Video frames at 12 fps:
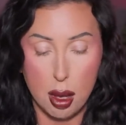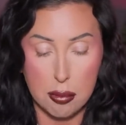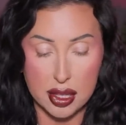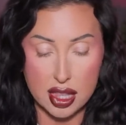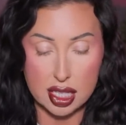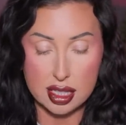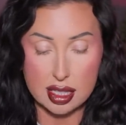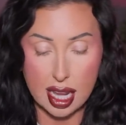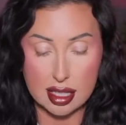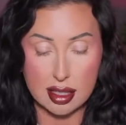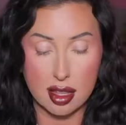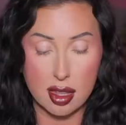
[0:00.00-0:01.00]
but this
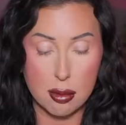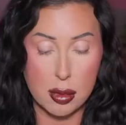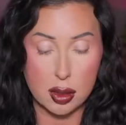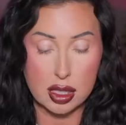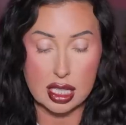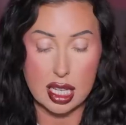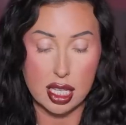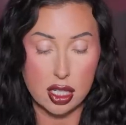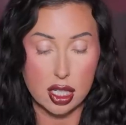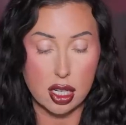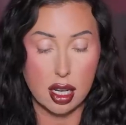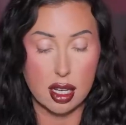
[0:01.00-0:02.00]
says the most
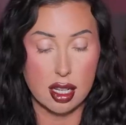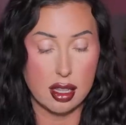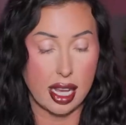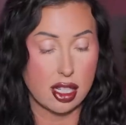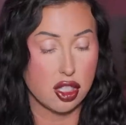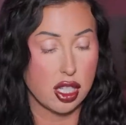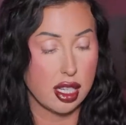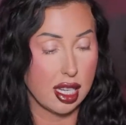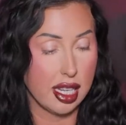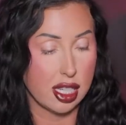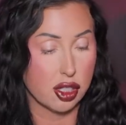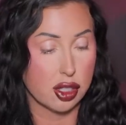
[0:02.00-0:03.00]
killer collection in
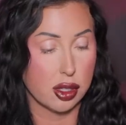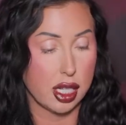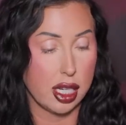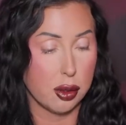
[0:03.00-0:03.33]
history,